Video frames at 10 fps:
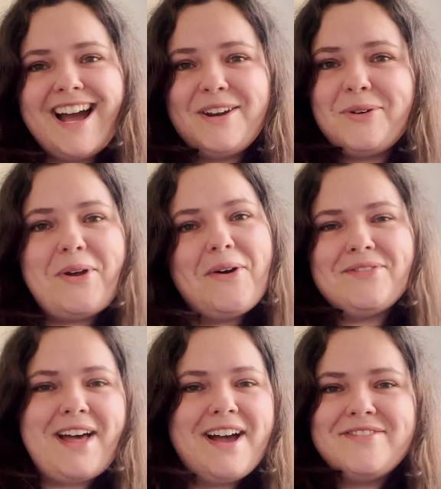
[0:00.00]
I don't know
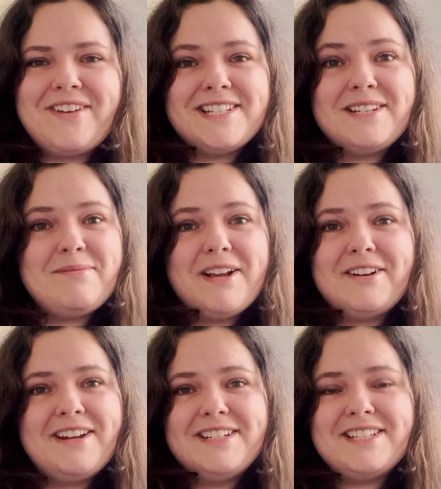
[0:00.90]
if that affected my
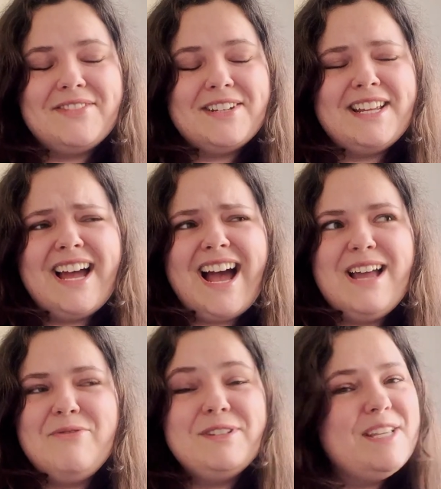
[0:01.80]
creativity.
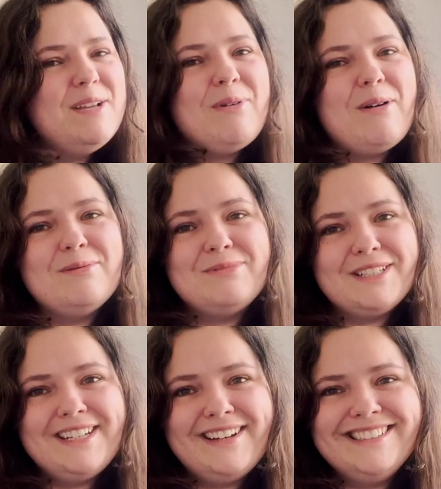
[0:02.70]
I would say
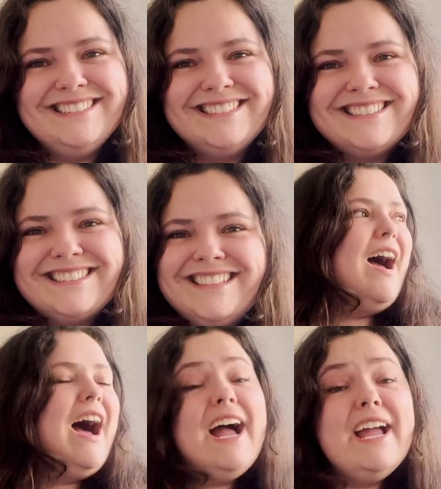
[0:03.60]
probably not.
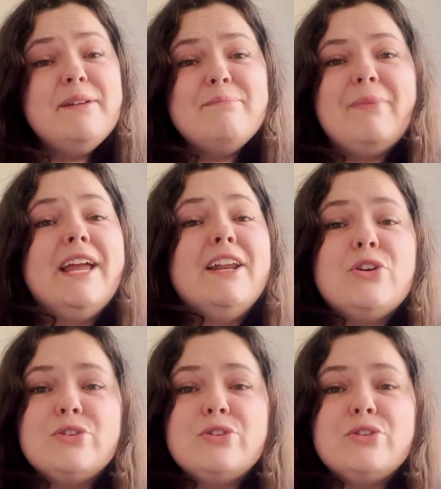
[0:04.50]
I made